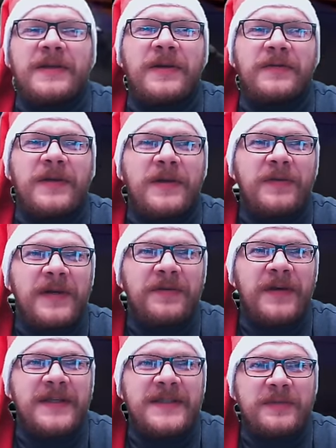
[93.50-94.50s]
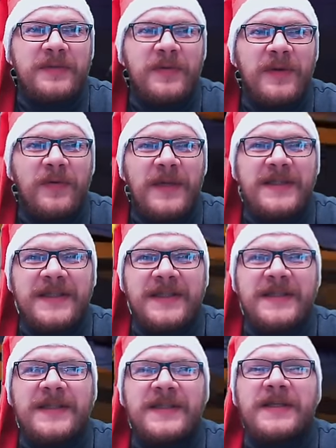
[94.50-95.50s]
know the crit rate seems to be quite
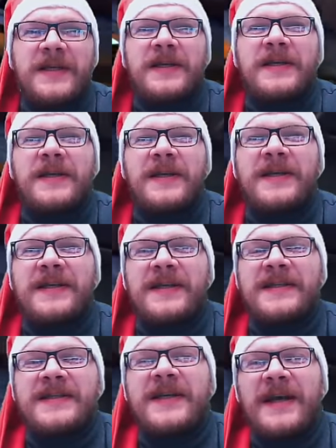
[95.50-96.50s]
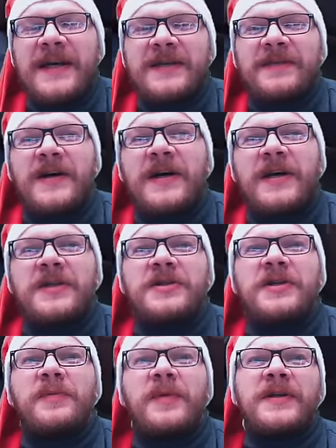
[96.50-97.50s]
decent and it is kind of RNG
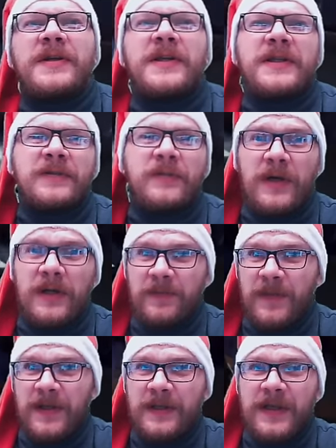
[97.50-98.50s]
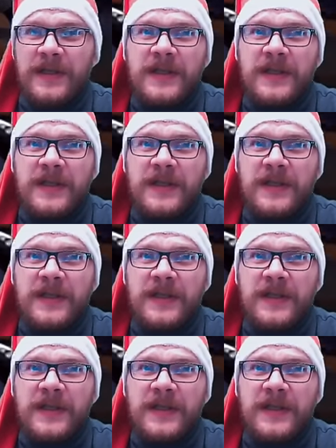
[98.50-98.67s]
dependent as well and that